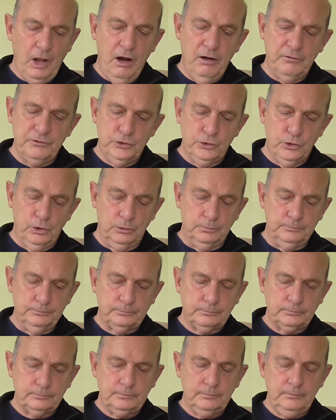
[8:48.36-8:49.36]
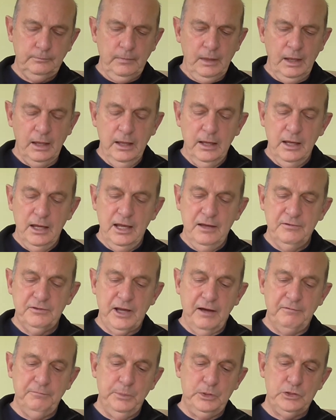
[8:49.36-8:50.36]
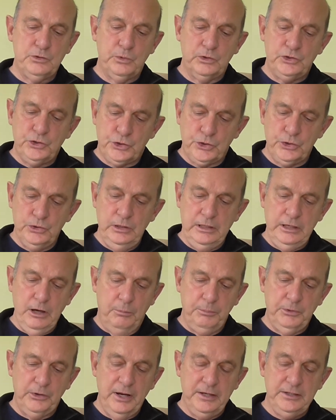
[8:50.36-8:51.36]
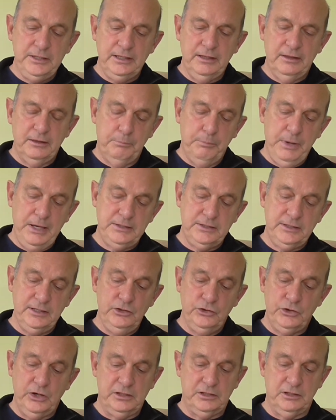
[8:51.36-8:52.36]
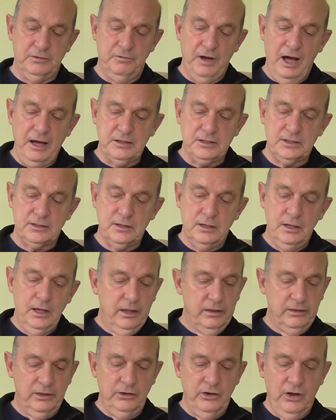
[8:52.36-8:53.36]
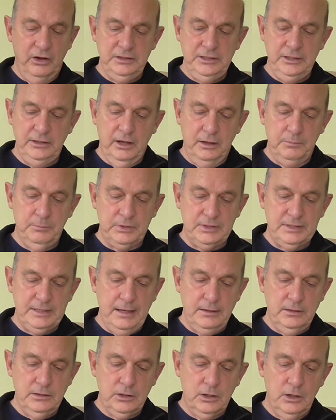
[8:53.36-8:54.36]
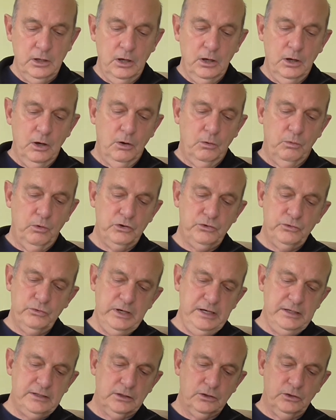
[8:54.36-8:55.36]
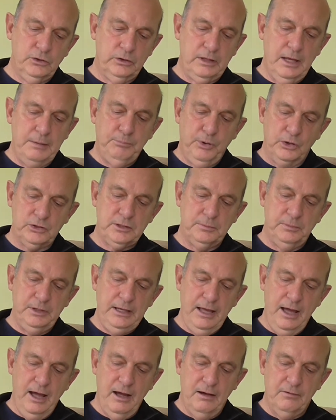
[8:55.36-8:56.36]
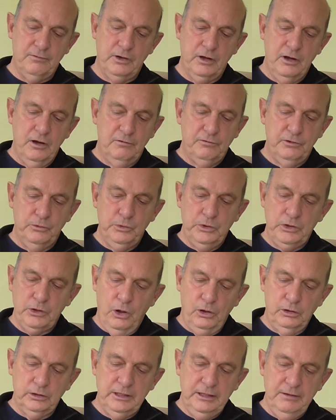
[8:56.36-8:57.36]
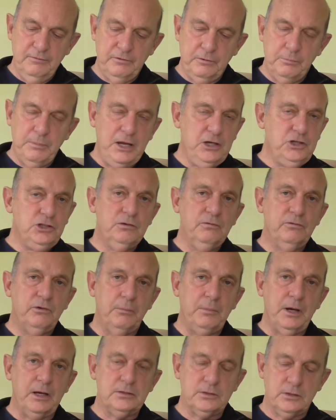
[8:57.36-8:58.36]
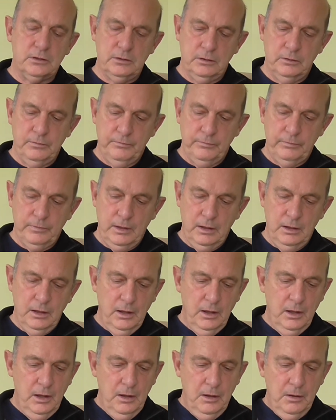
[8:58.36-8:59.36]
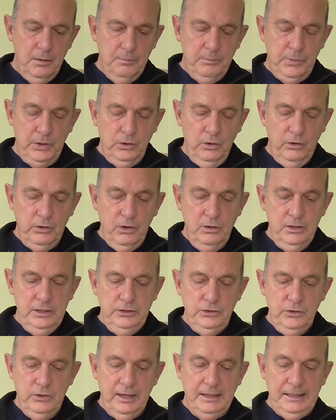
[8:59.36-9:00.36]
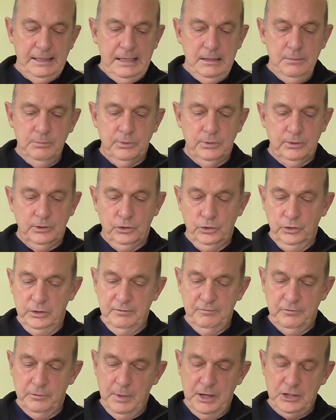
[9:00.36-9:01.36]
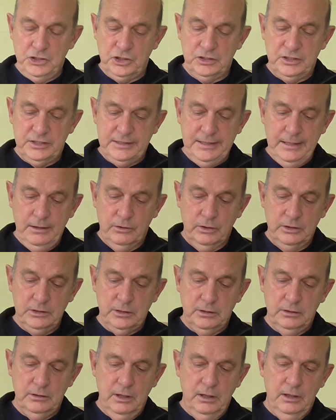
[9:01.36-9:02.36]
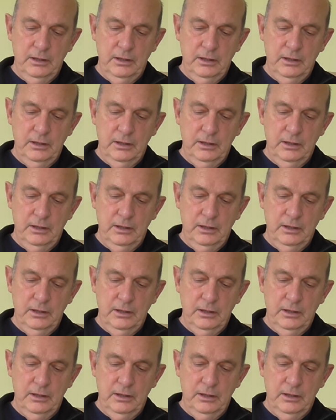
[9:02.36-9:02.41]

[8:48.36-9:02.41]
After all, if governments were truly operating in the best interests of us, the 99%, what reason could they possibly have for withholding information from us? But not only do they keep good information secret,